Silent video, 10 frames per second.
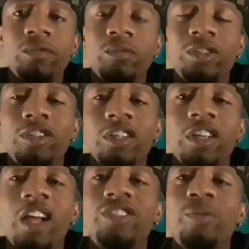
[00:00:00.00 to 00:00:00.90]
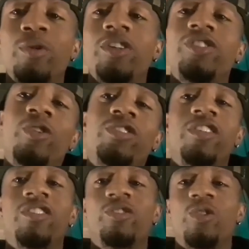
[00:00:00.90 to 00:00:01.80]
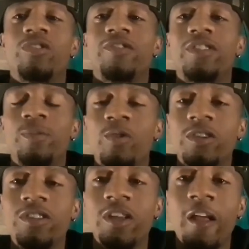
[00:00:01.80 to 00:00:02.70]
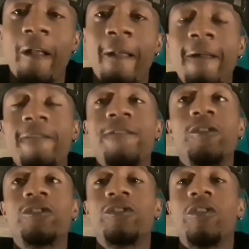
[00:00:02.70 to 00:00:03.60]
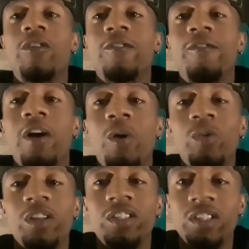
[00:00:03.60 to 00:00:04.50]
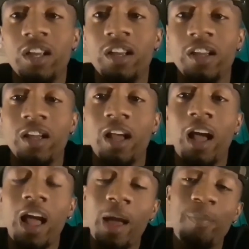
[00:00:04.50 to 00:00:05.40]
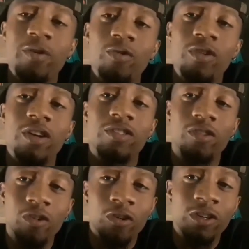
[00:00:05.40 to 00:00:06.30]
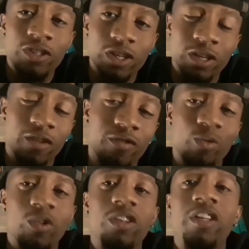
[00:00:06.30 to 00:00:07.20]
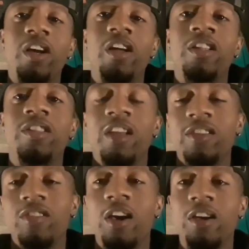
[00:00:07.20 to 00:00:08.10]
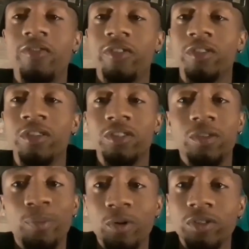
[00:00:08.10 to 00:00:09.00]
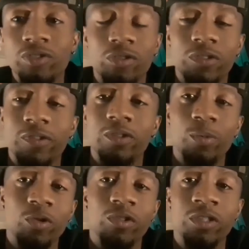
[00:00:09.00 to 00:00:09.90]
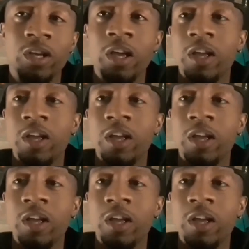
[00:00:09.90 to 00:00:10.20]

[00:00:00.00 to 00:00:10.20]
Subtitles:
What's good, y'all? It's your boy Jones here on Jones for Sports. And first off, I want to say a Happy New Year to each and every one of y'all. Thank y'all for supporting Jones for Sports.